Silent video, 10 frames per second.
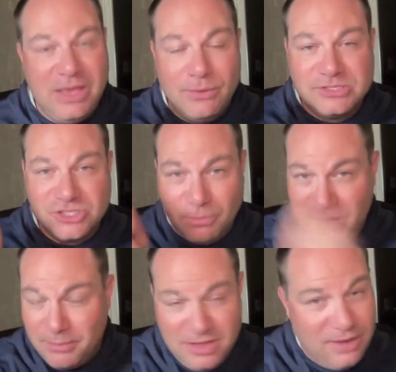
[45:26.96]
would still be
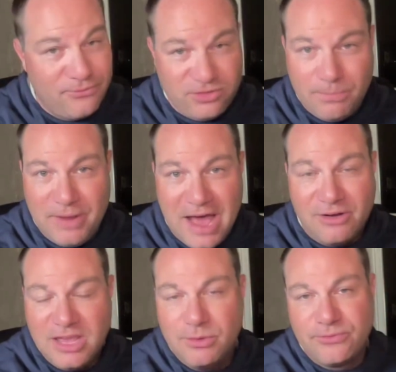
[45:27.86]
up, he'd flip it out.
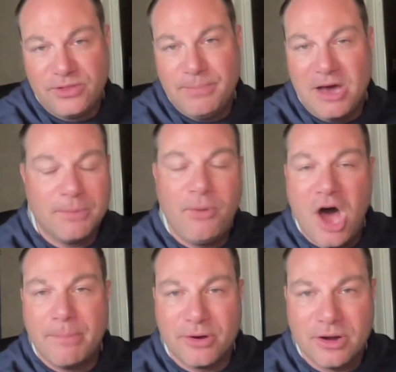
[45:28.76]
He would flip out a
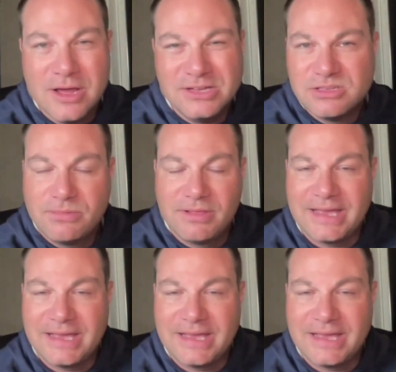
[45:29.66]
popper, something like a